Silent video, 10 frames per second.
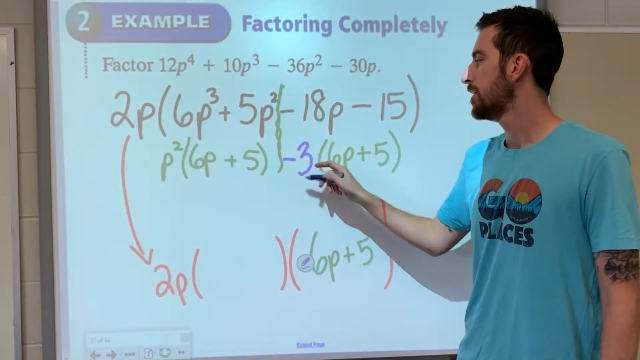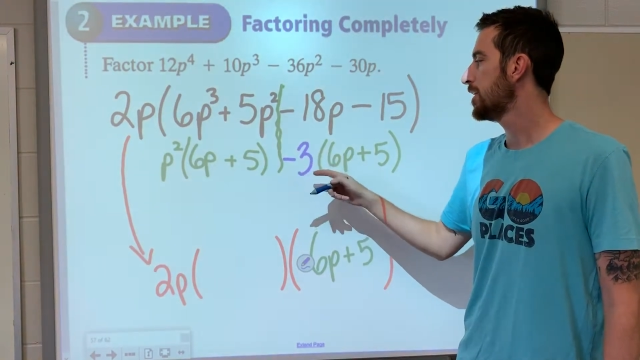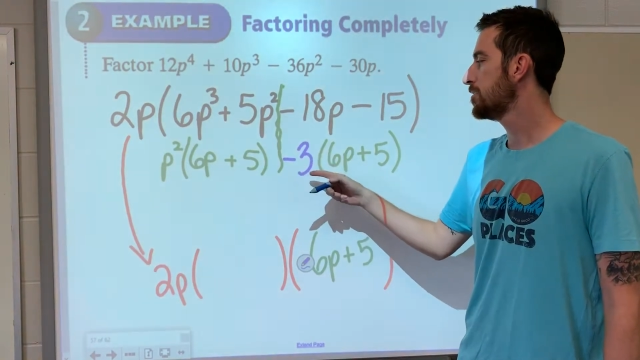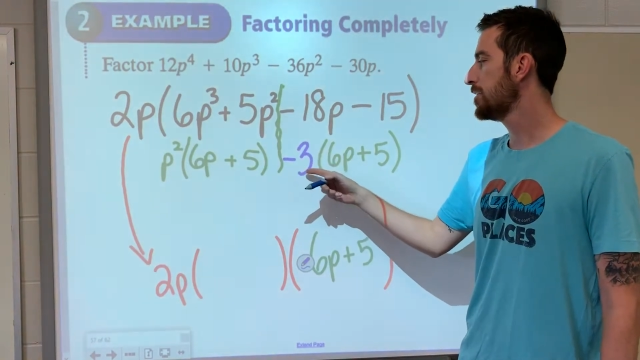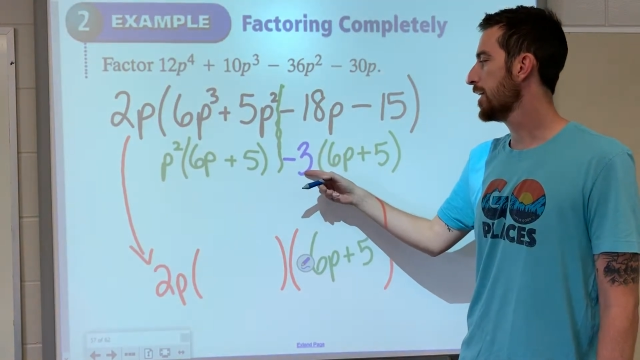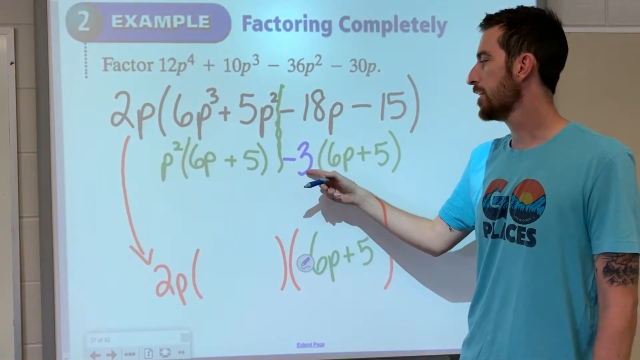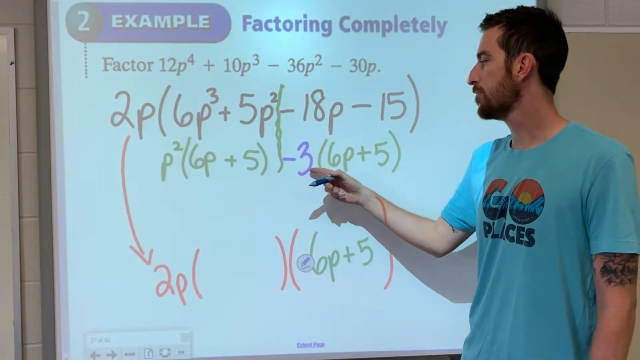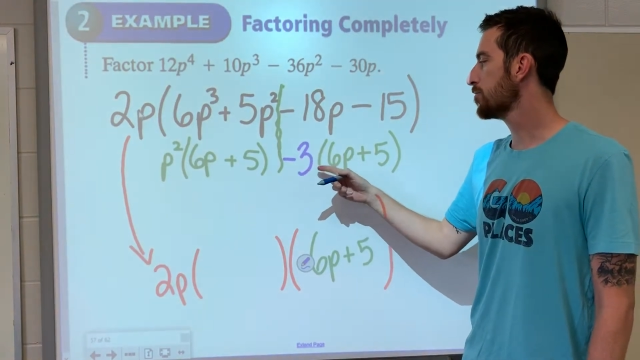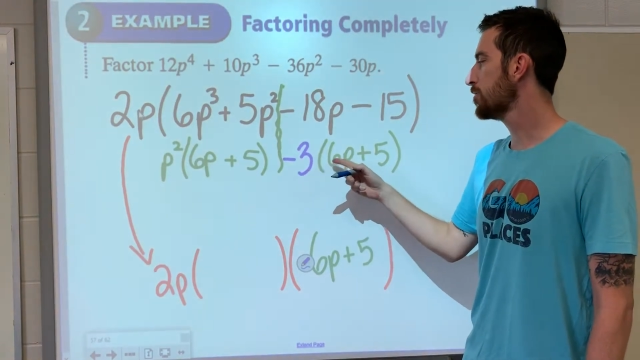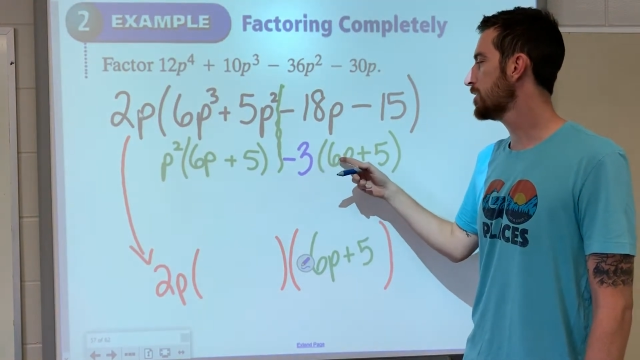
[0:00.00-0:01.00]
Is
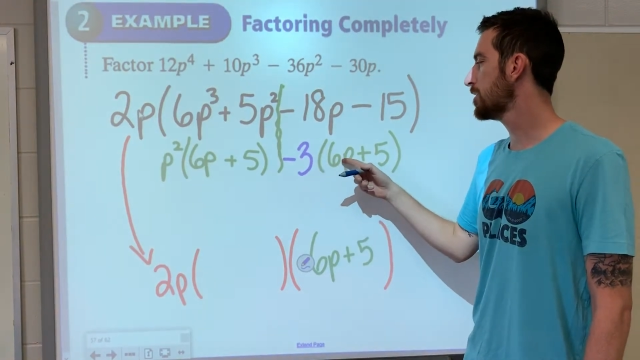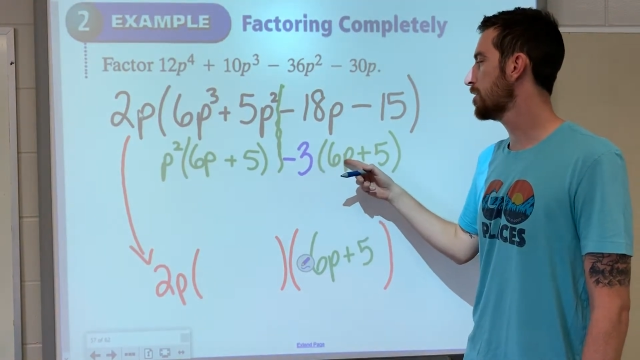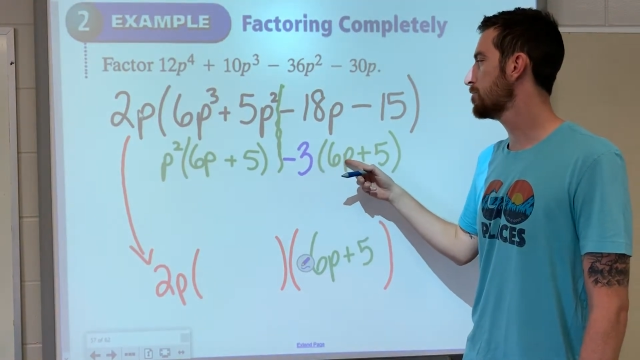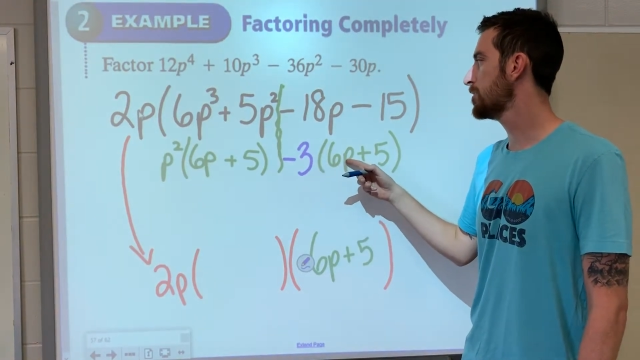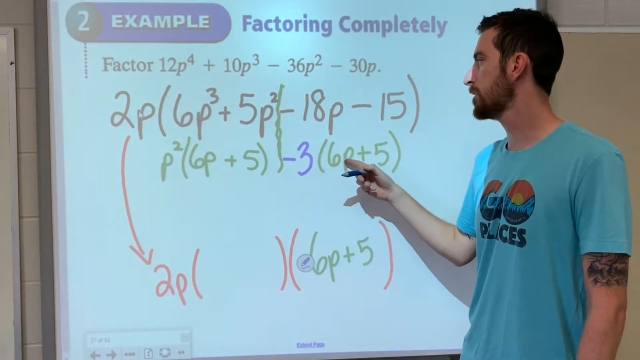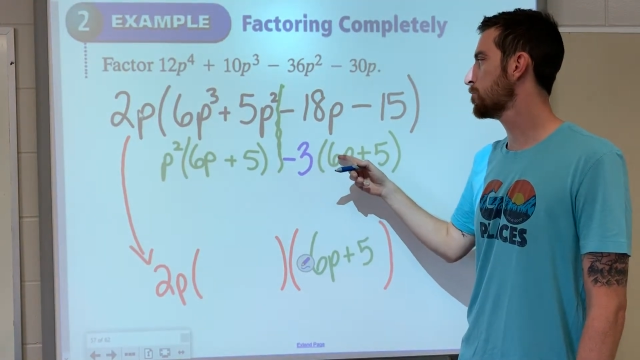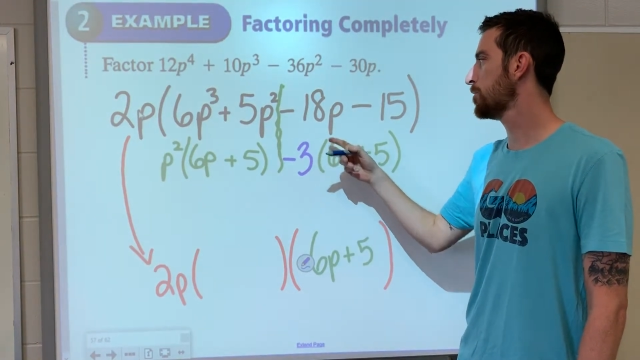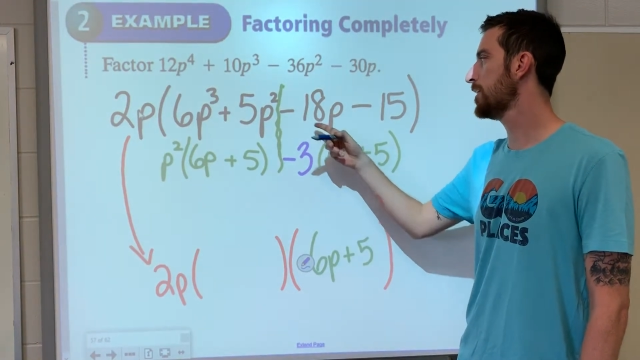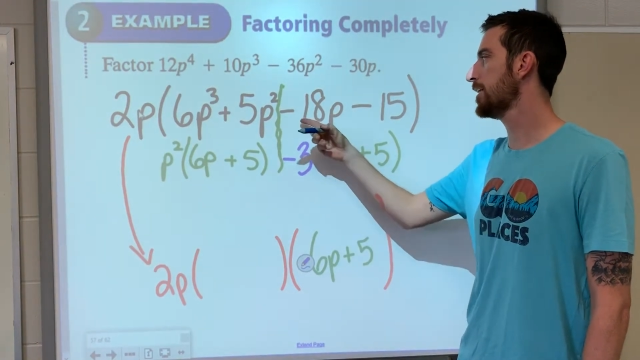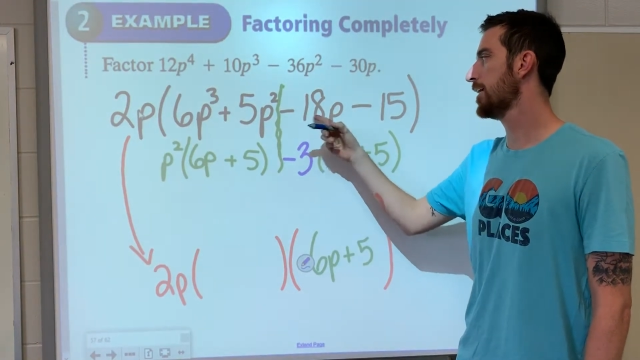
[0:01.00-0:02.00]
negative 3 times
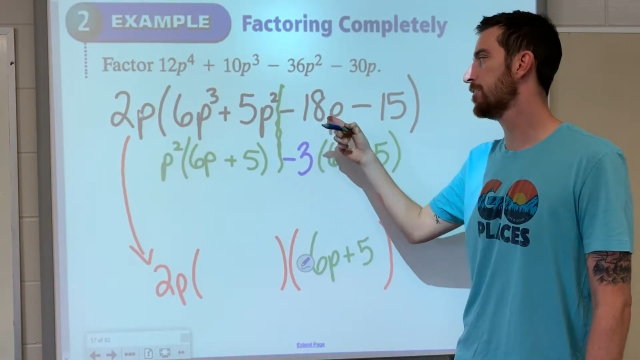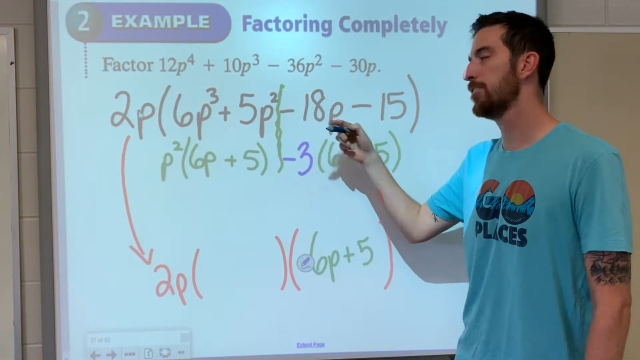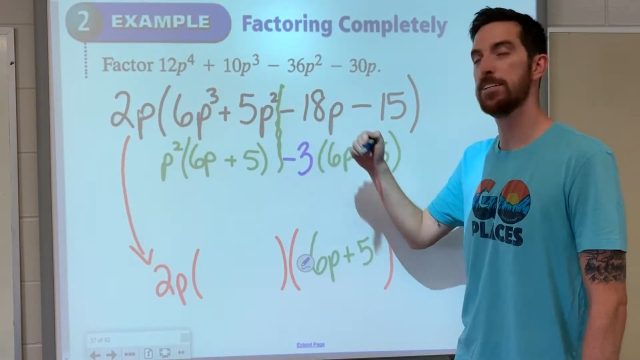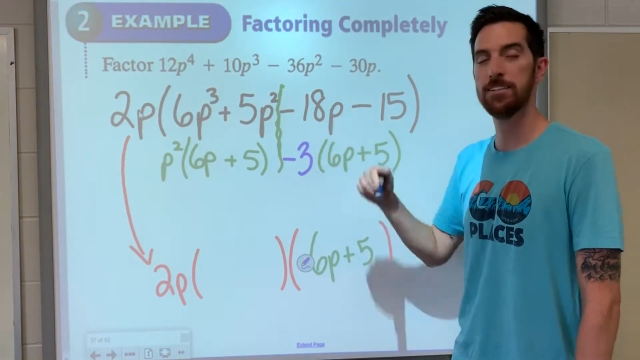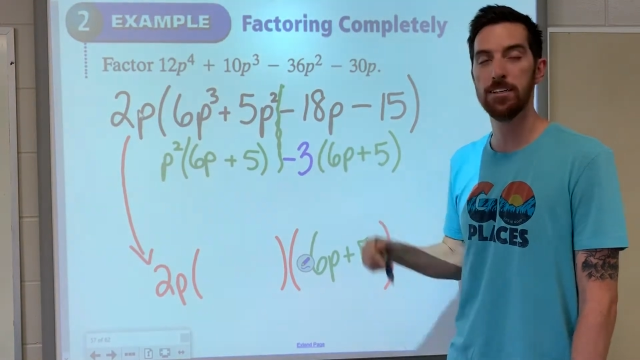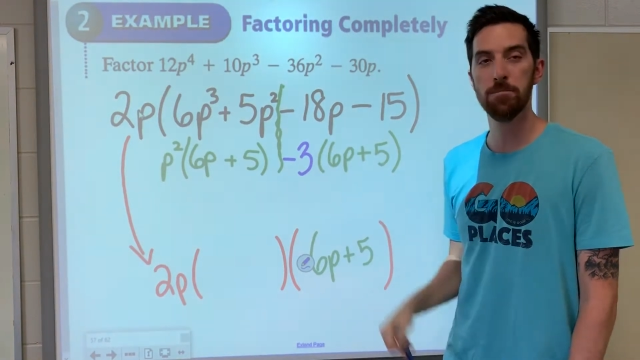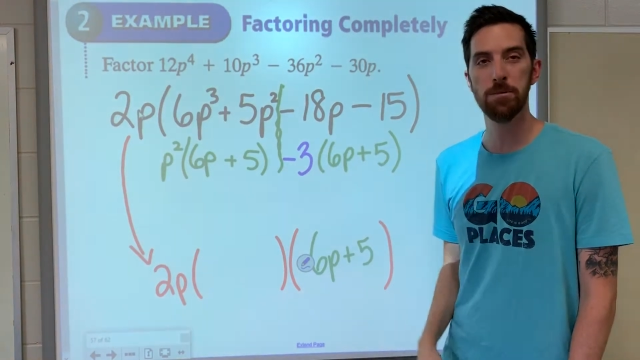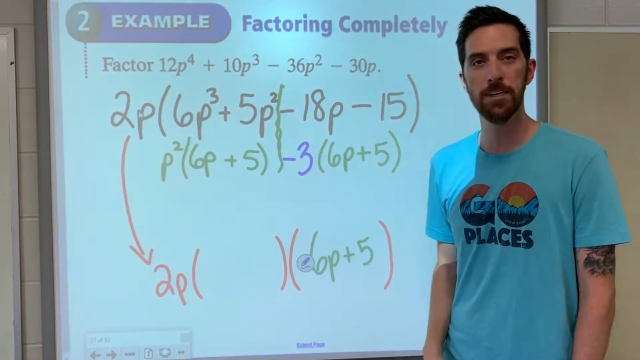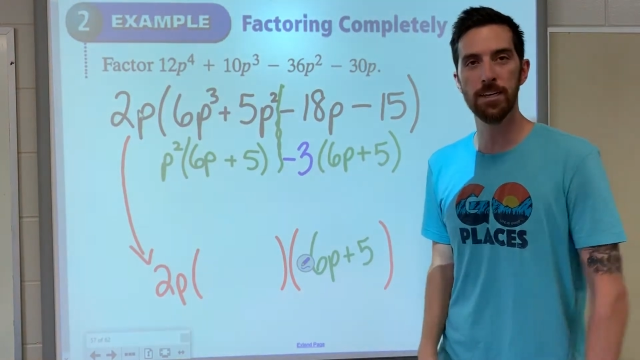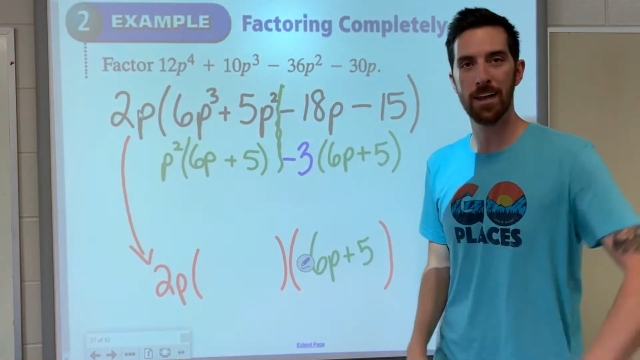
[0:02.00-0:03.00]
6p negative
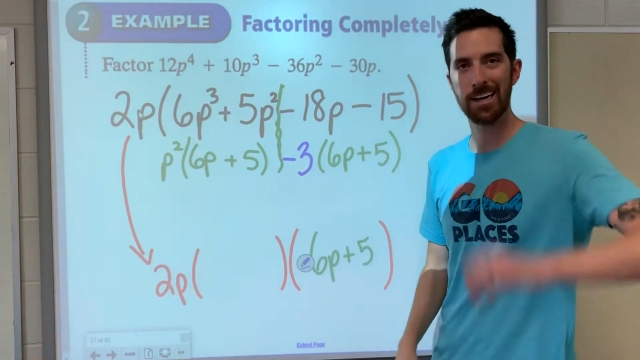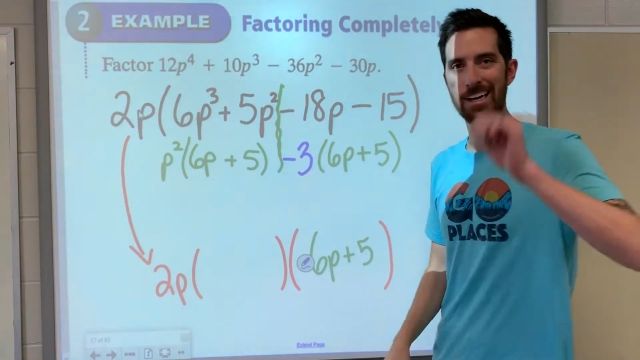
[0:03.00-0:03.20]
18p?